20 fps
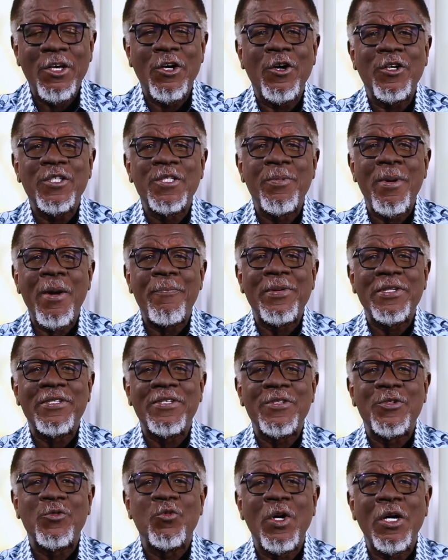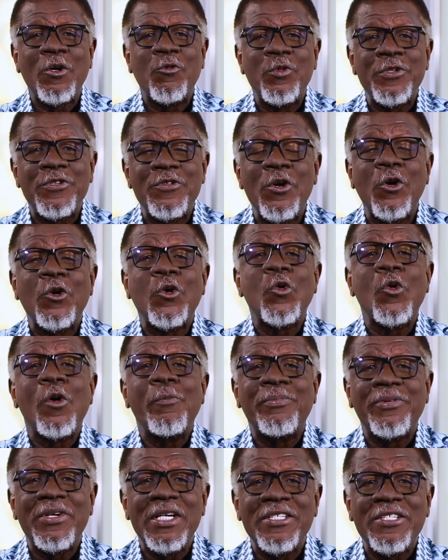God's purposes work with your
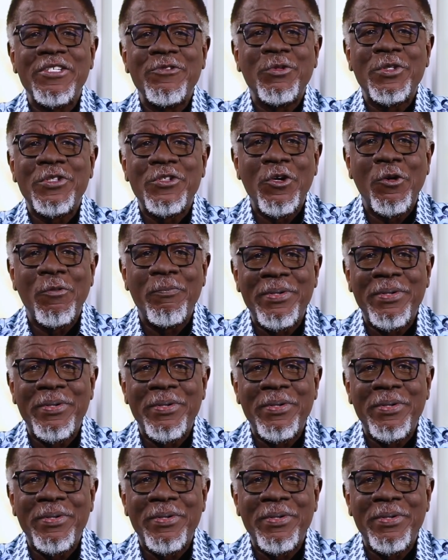cooperation, with your